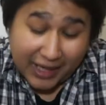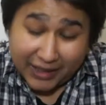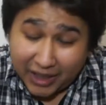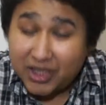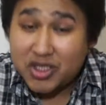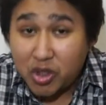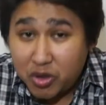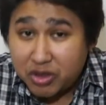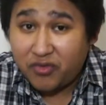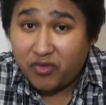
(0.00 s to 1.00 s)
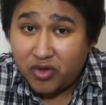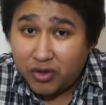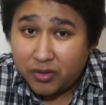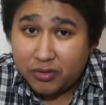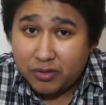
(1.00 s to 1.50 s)
I got the solution for
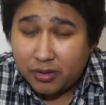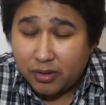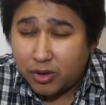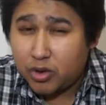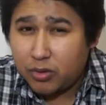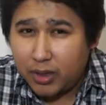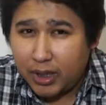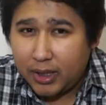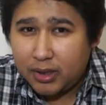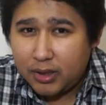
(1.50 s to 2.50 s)
you, or do I?